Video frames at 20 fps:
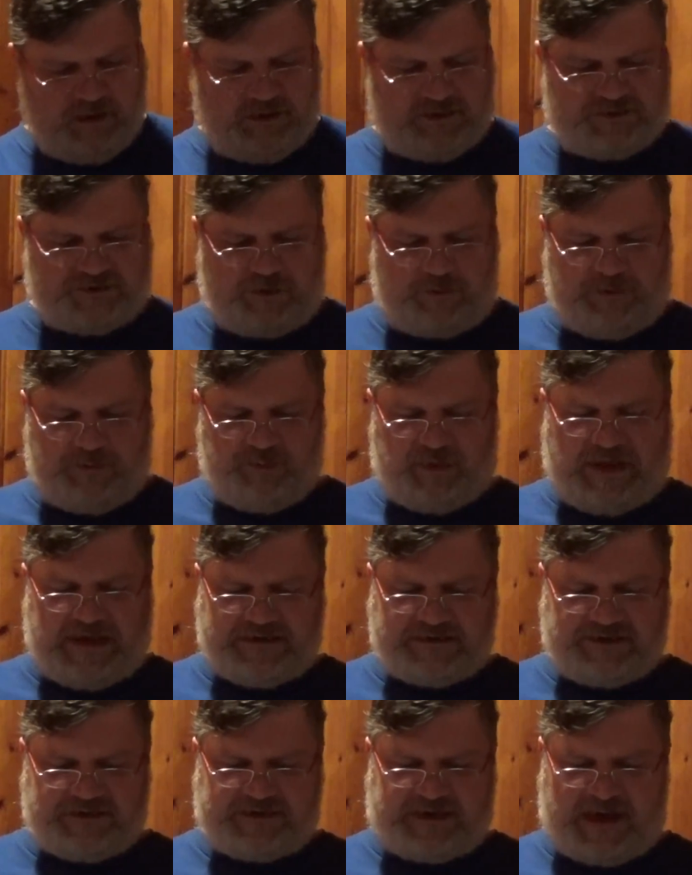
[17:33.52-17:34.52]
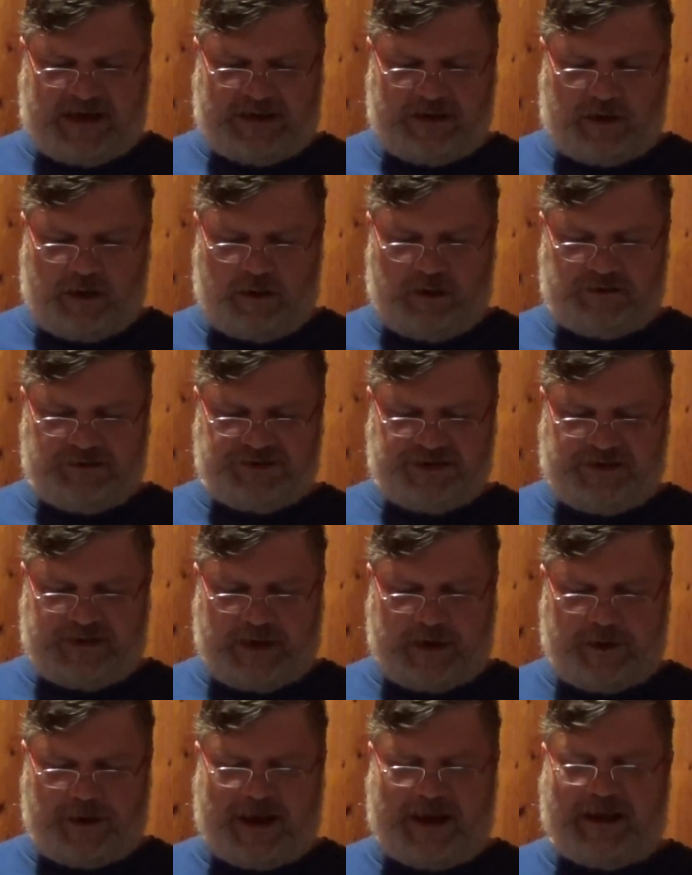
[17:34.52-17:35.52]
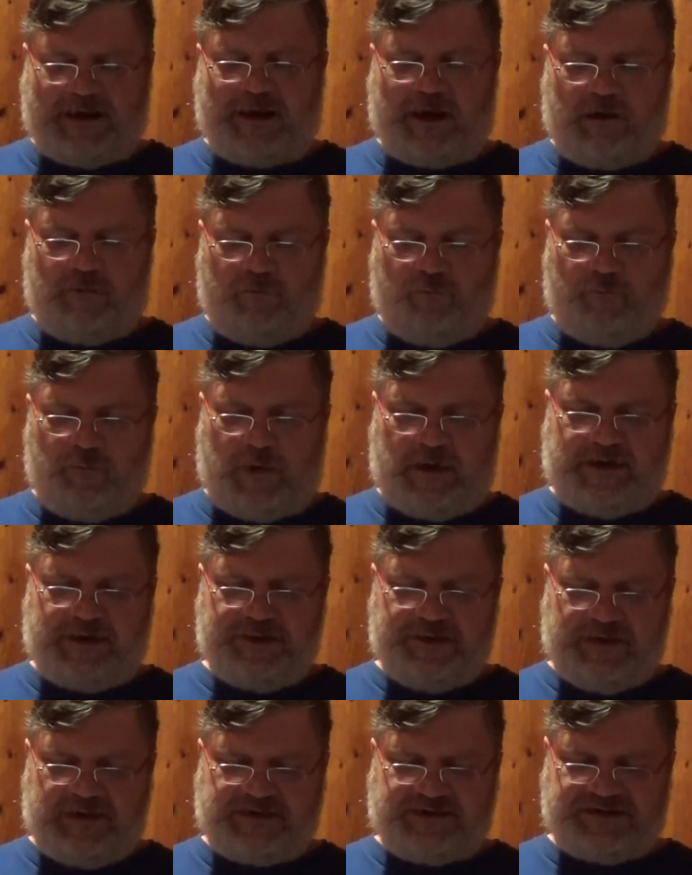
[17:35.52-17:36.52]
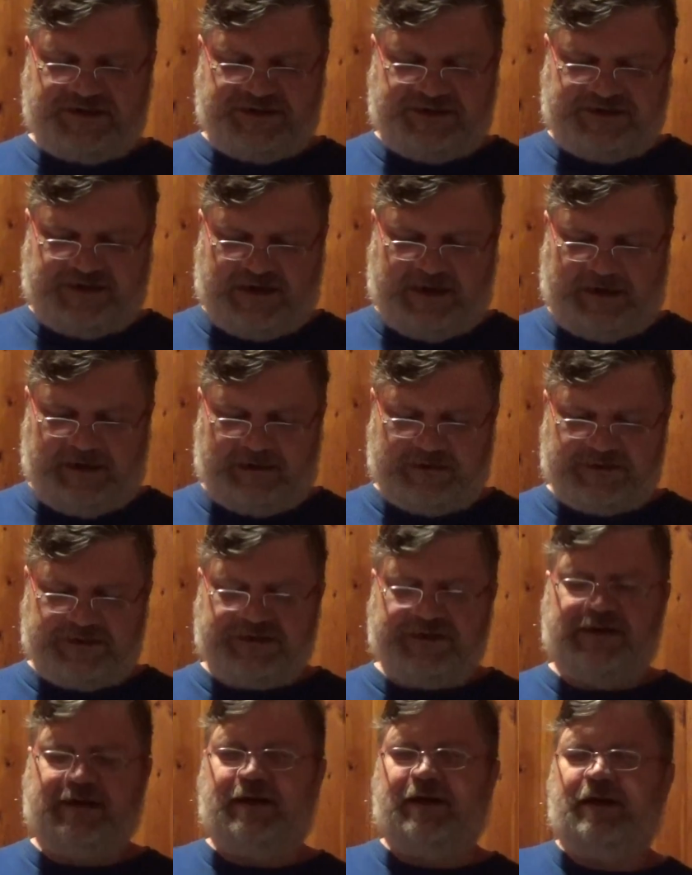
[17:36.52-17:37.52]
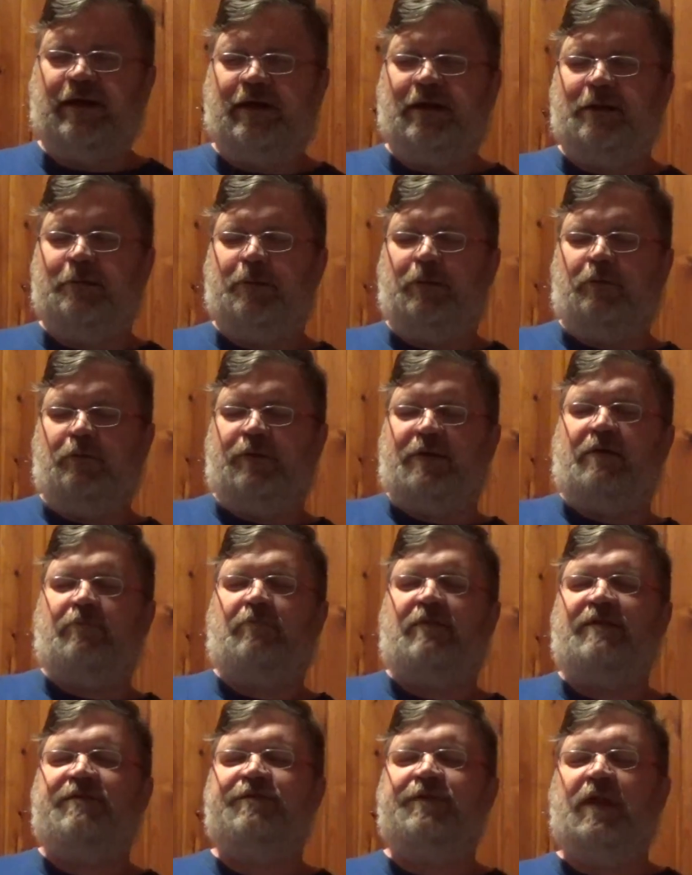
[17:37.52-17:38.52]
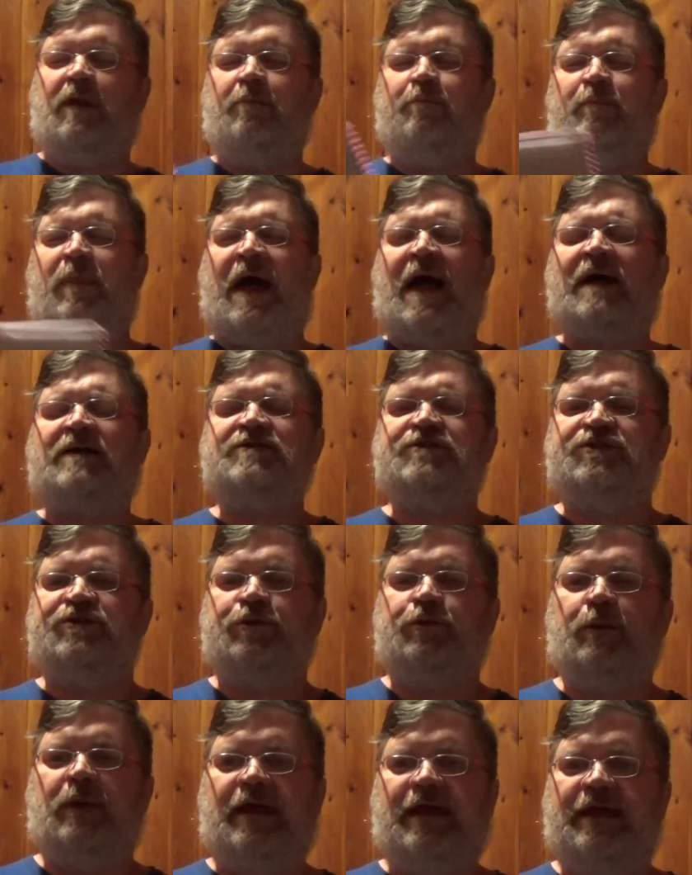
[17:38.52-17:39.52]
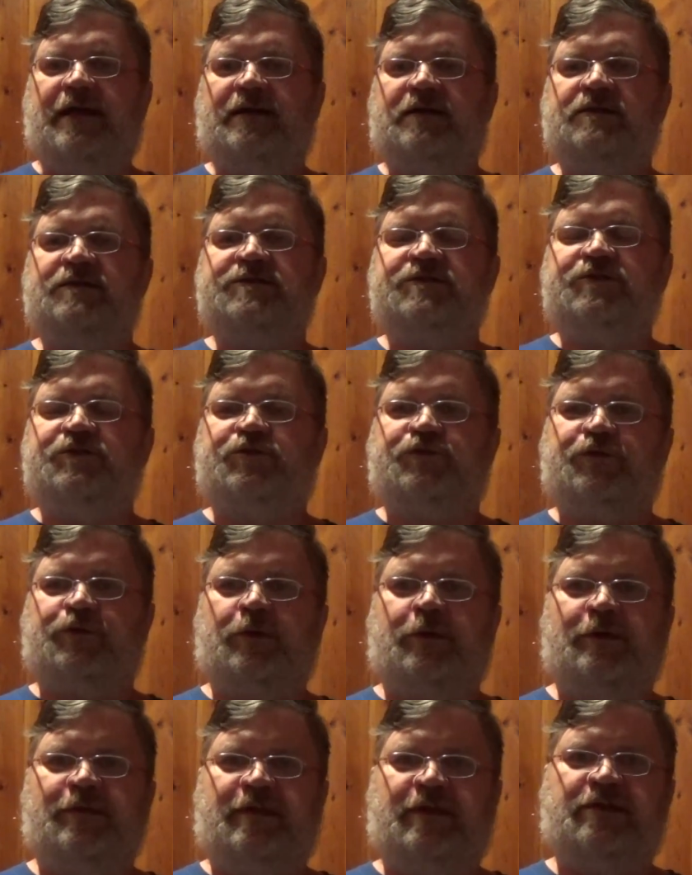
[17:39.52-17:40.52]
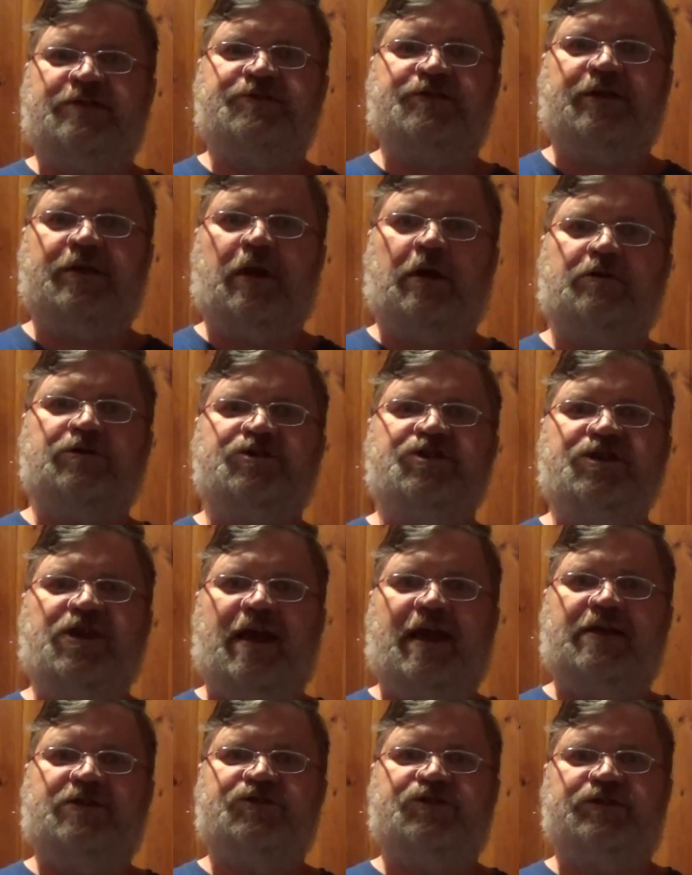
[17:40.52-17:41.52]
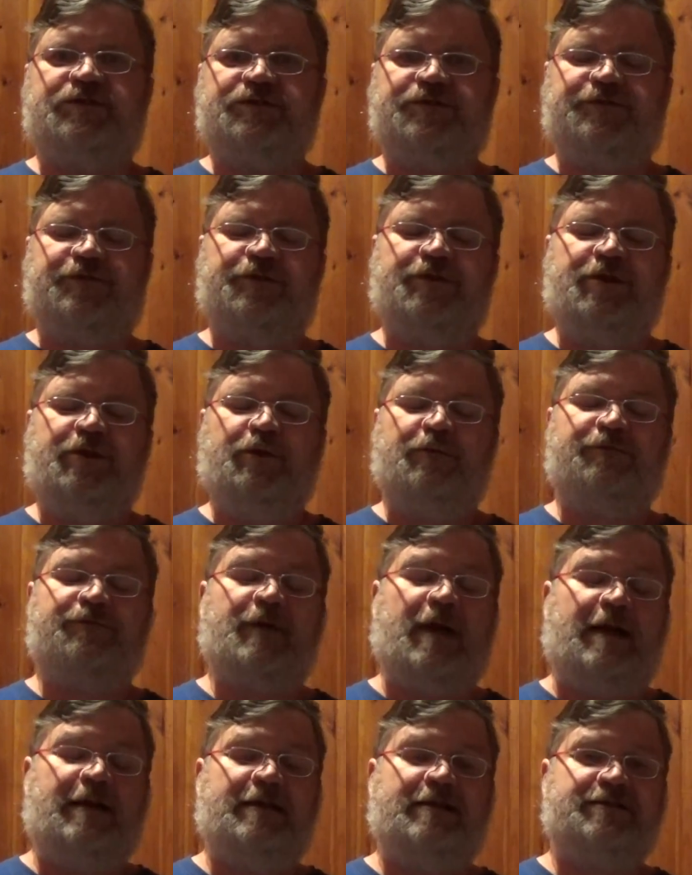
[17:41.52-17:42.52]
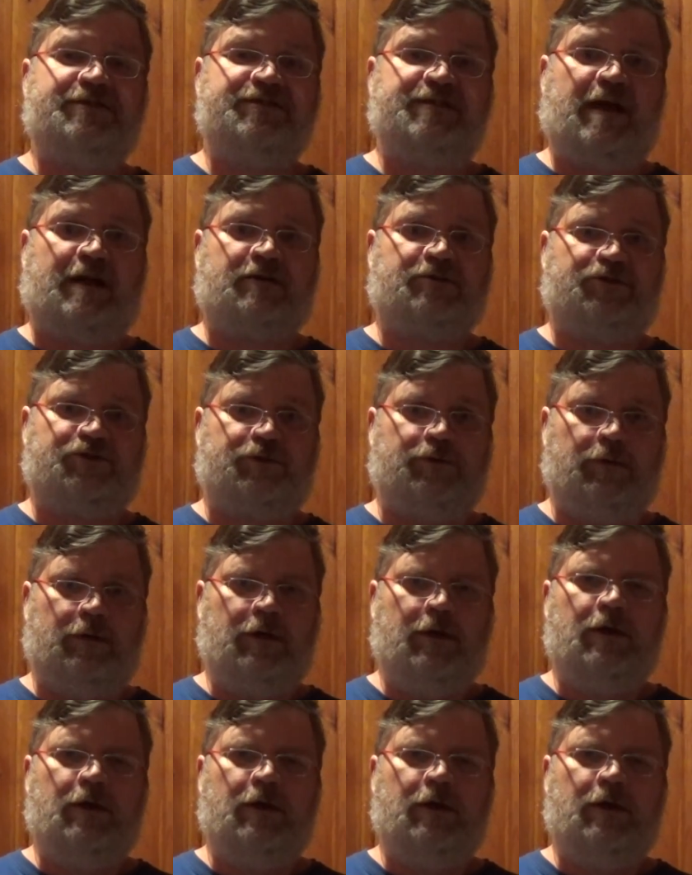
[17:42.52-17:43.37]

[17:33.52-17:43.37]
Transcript: So he places that onto there, and one of the scenes that we flip back to is during these negotiations for the Euphrates sector.